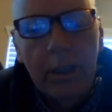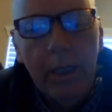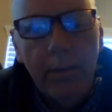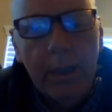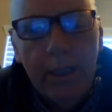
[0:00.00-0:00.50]

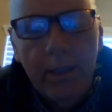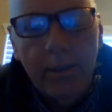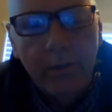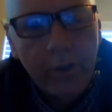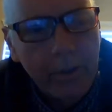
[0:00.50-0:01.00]
Coming into
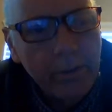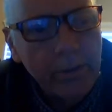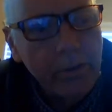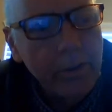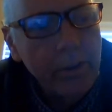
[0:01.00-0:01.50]
the
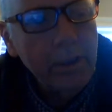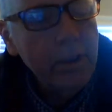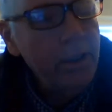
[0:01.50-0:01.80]
church.